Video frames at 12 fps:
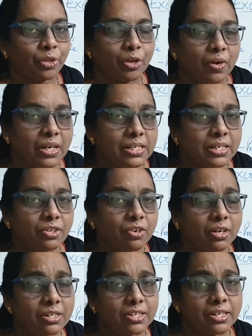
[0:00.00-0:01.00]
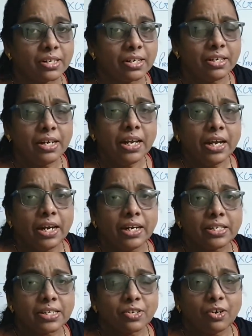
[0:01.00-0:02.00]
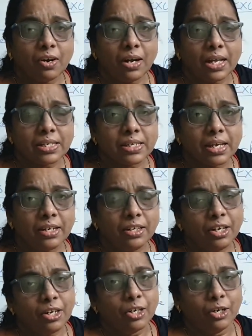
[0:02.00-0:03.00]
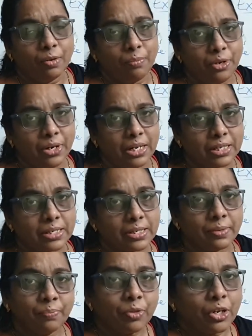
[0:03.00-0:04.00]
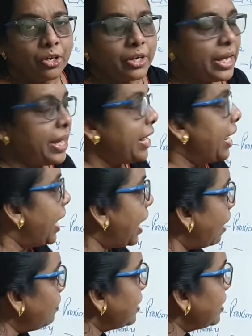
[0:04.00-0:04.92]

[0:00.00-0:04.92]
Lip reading: What is it called, children? It is called as an glomerulus. Okay, how